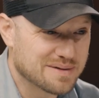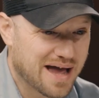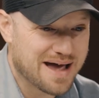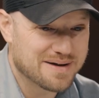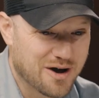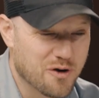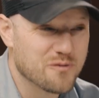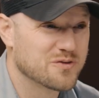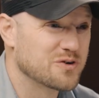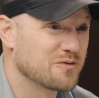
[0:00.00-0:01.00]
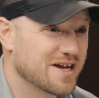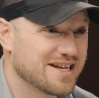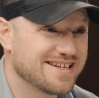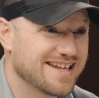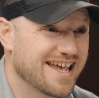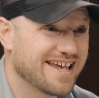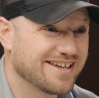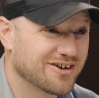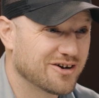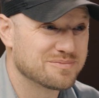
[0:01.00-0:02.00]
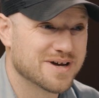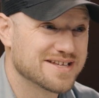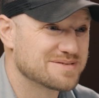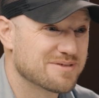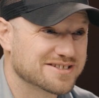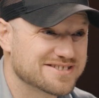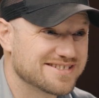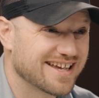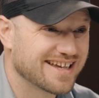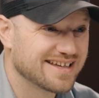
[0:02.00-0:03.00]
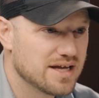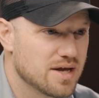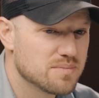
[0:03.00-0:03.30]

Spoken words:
I hope for a rainy day on my inspection day